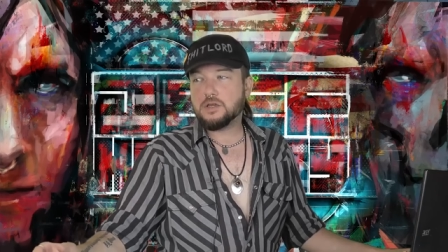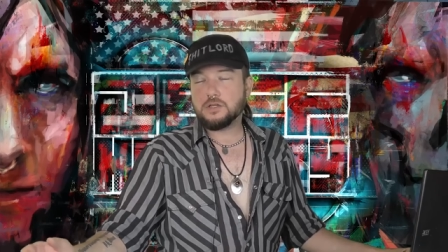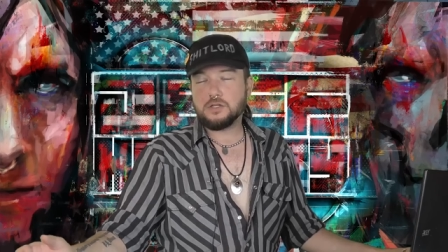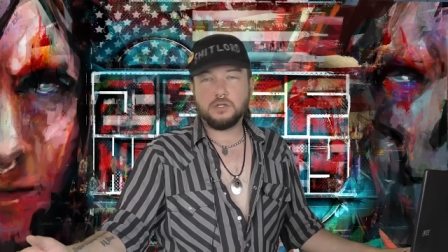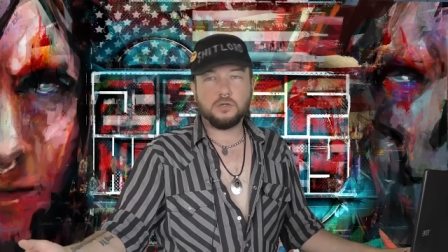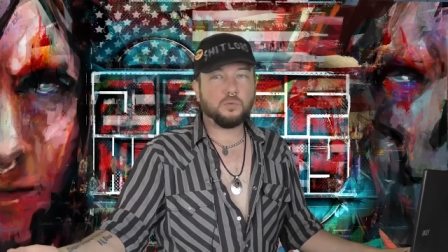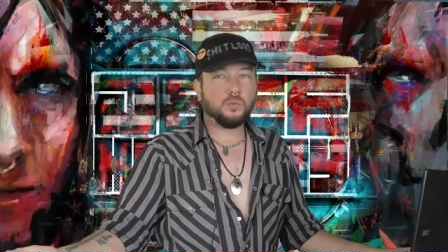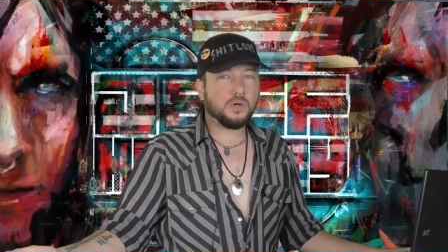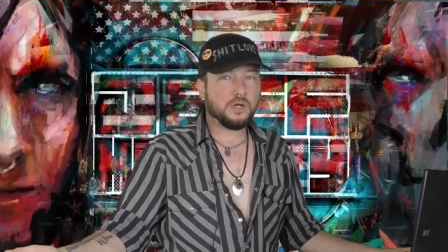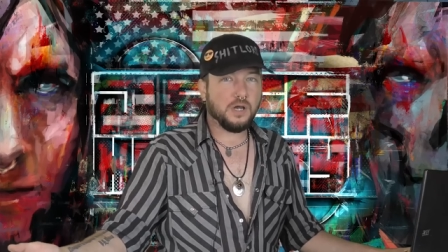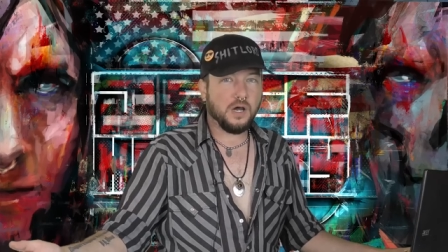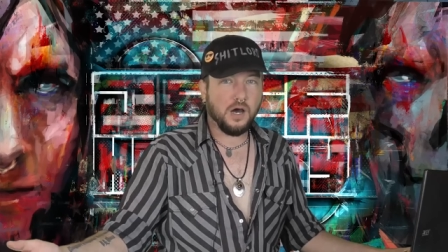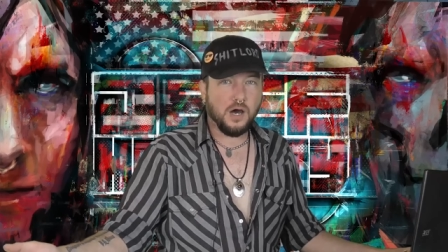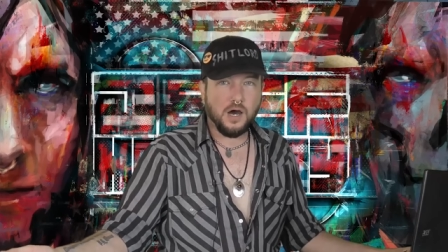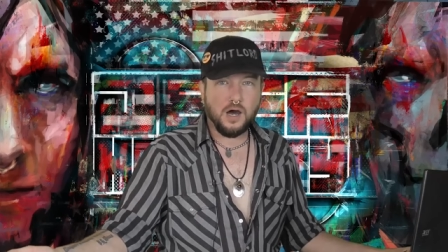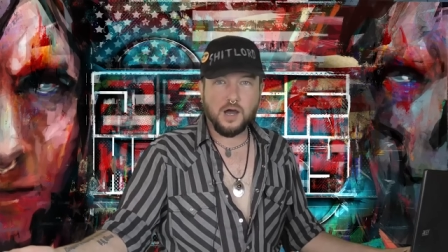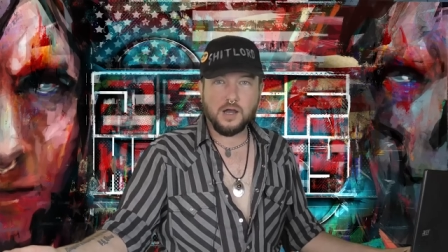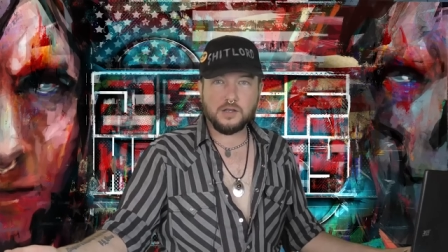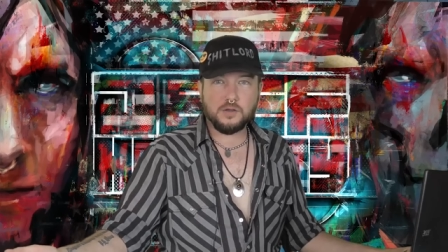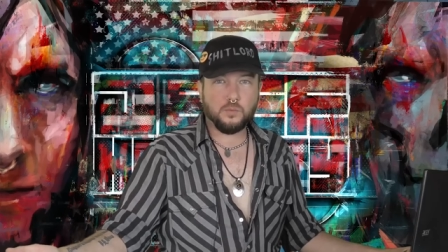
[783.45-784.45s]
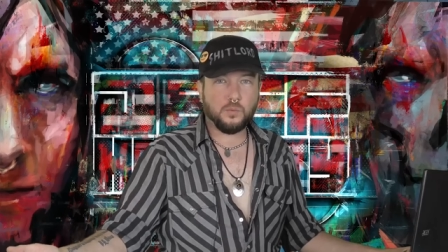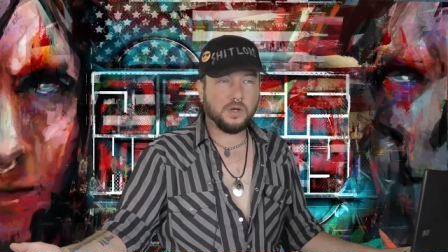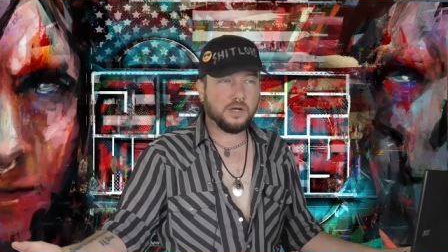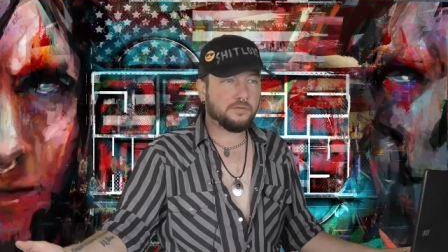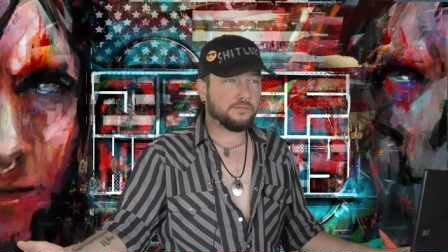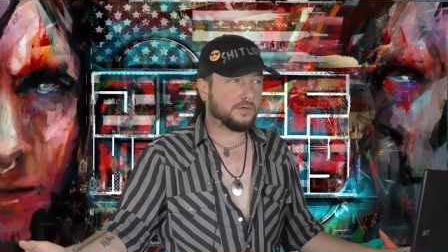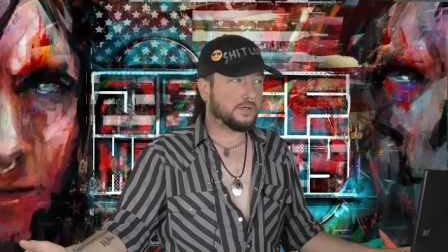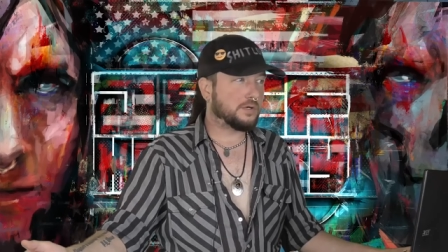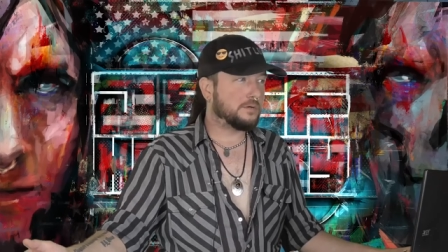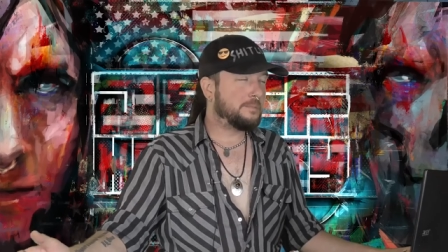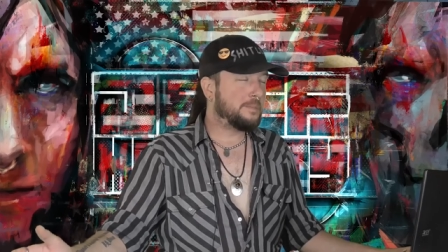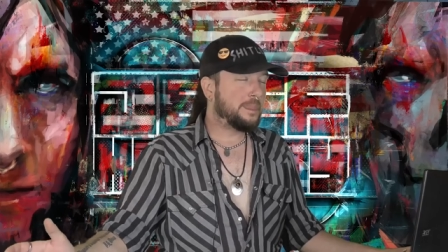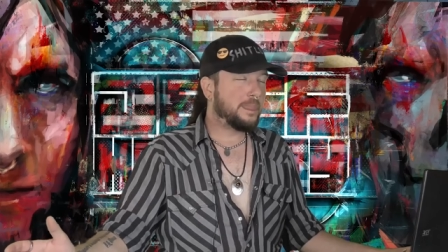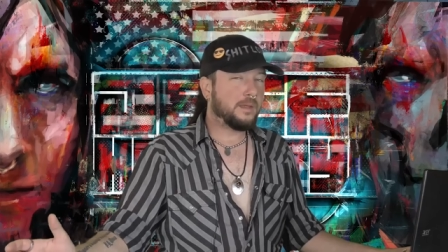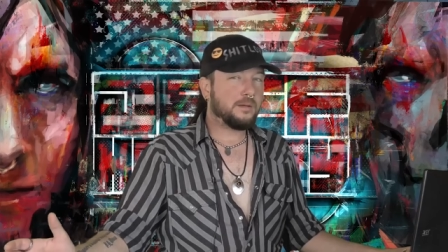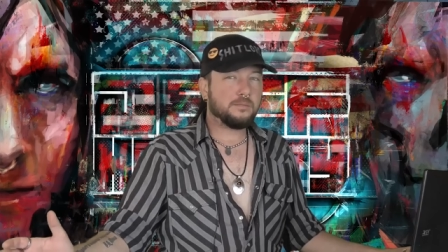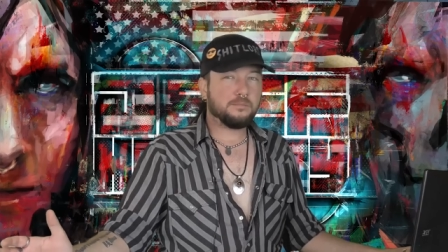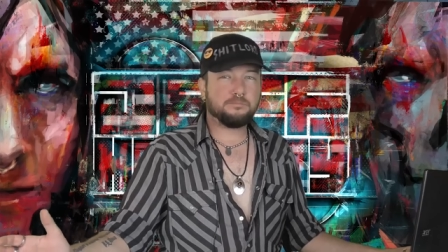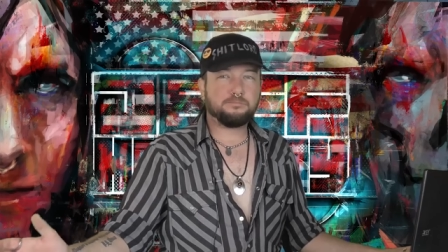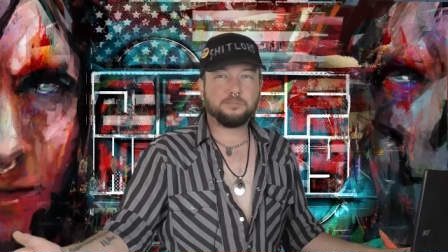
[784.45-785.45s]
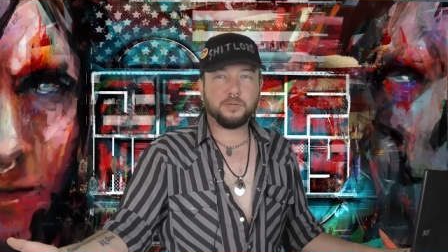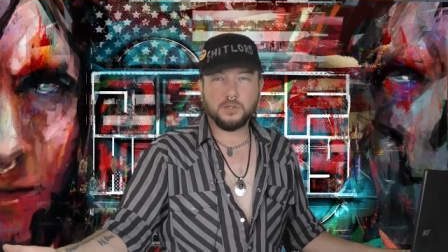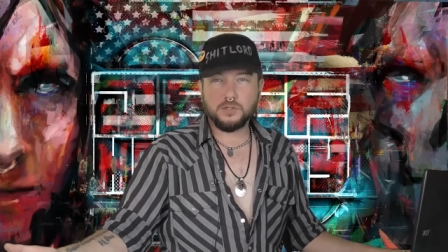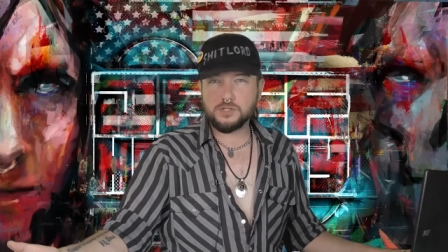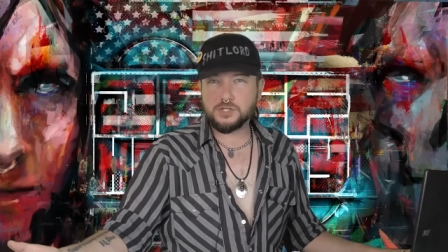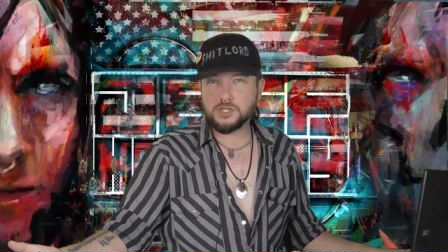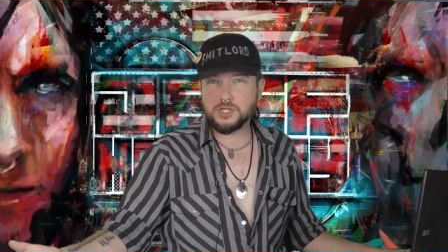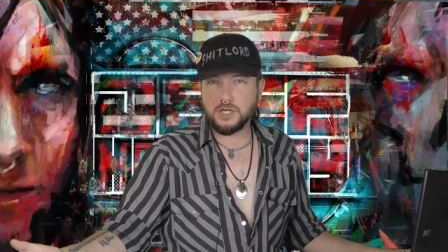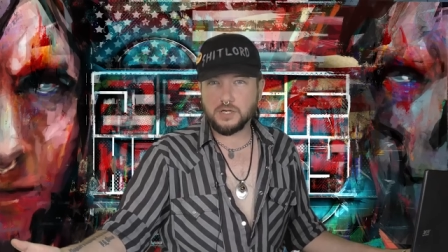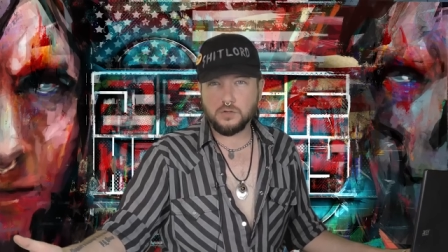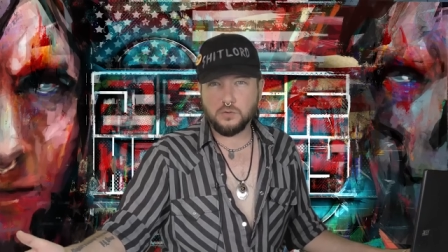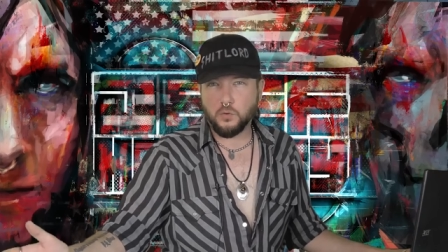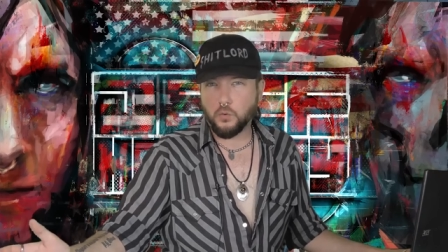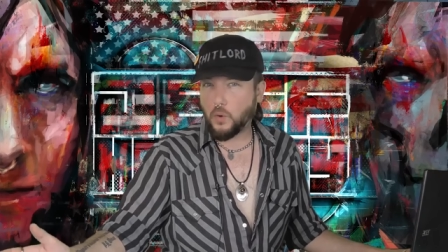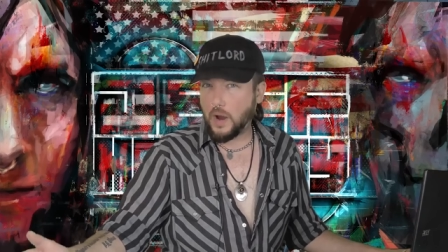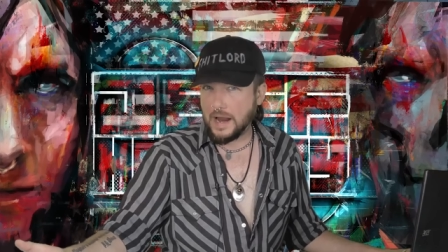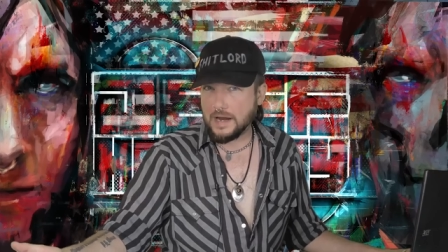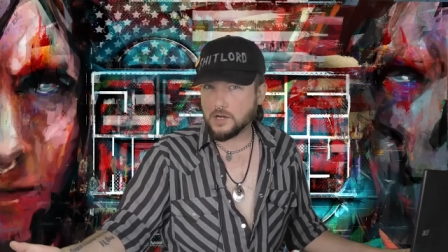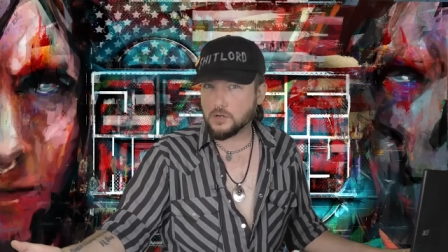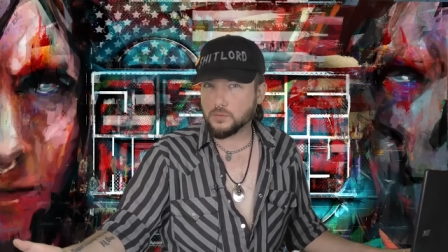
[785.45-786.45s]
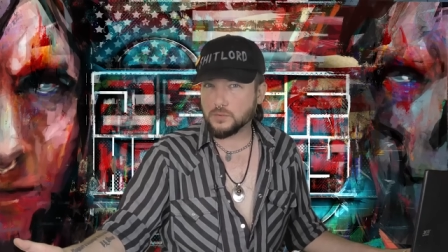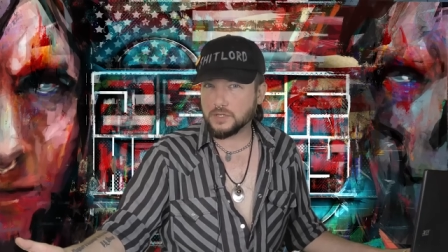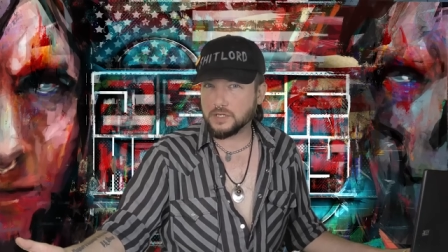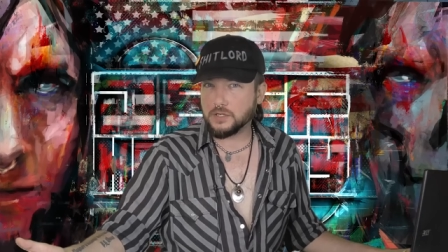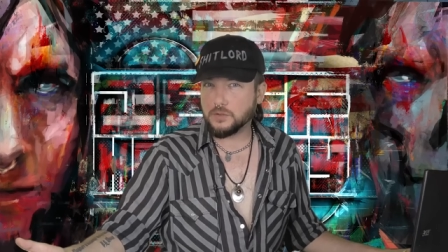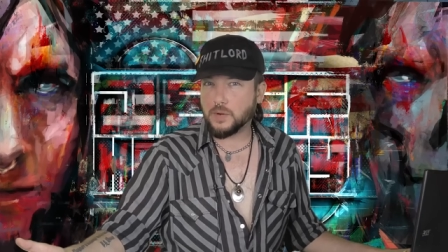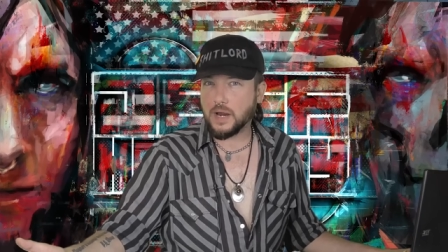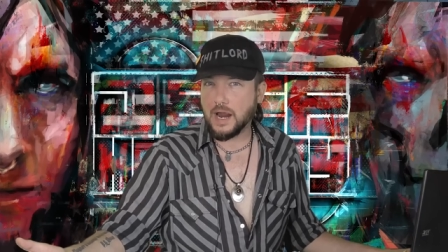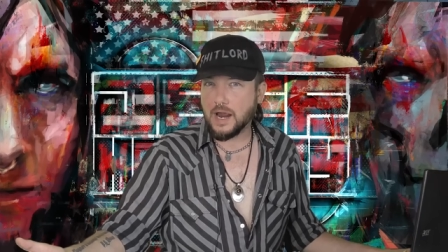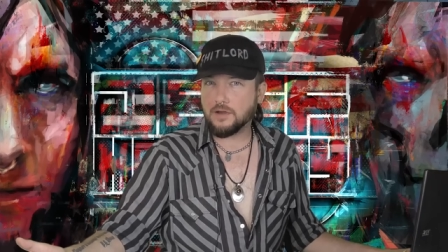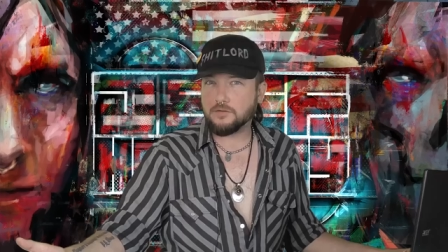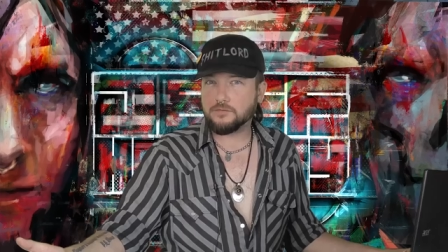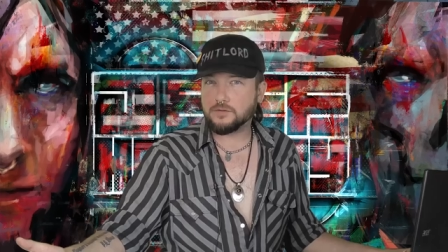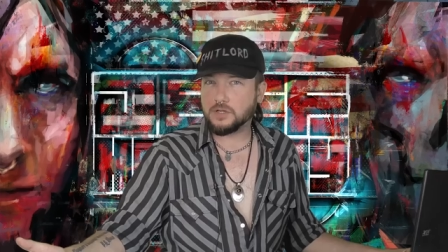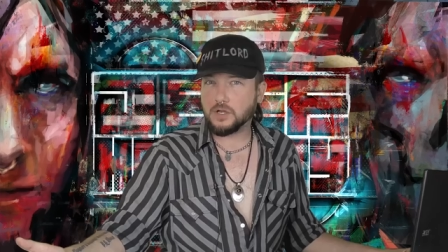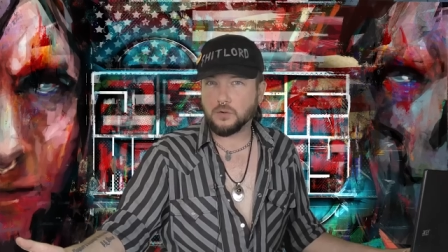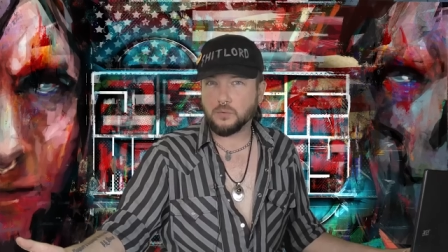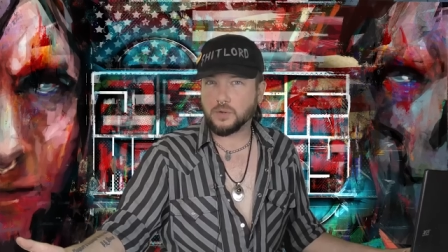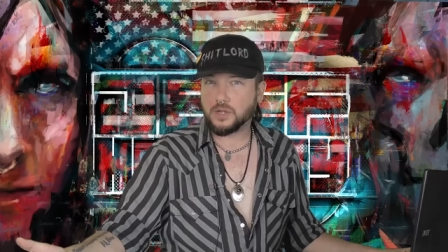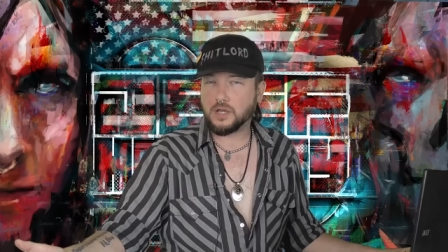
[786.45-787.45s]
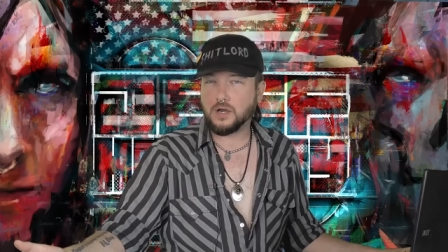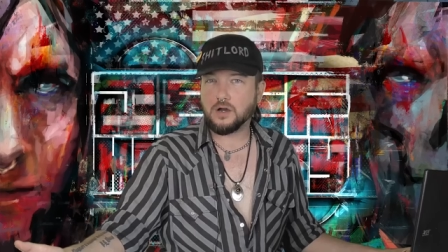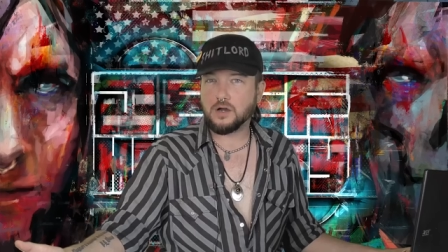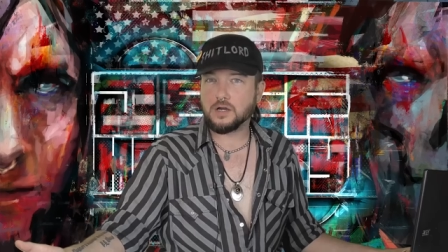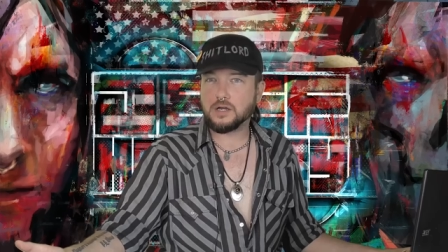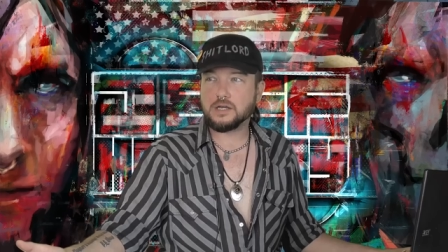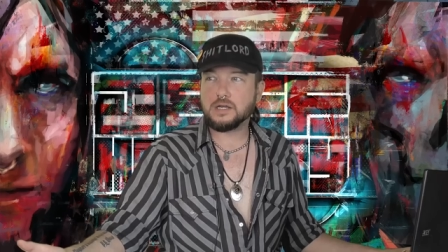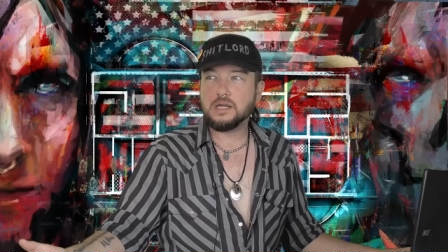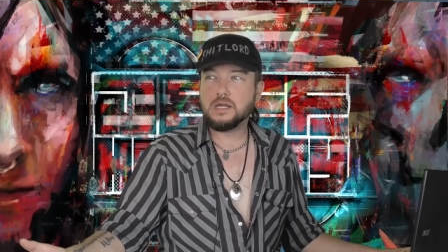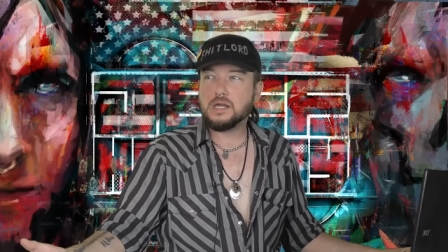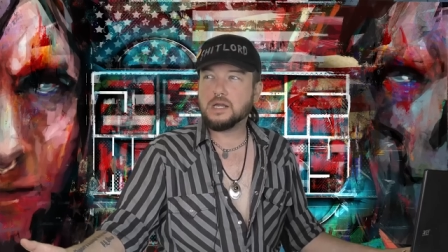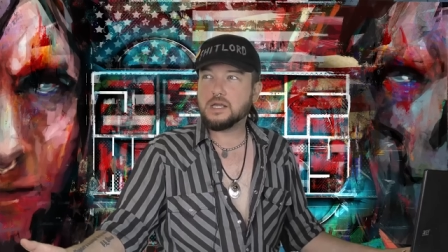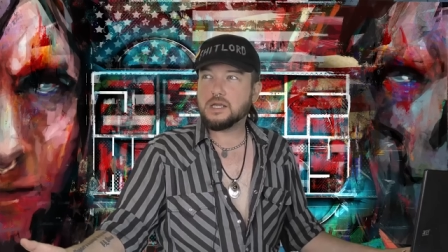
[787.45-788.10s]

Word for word: you want to hawk whatever bullshit quackery you have going on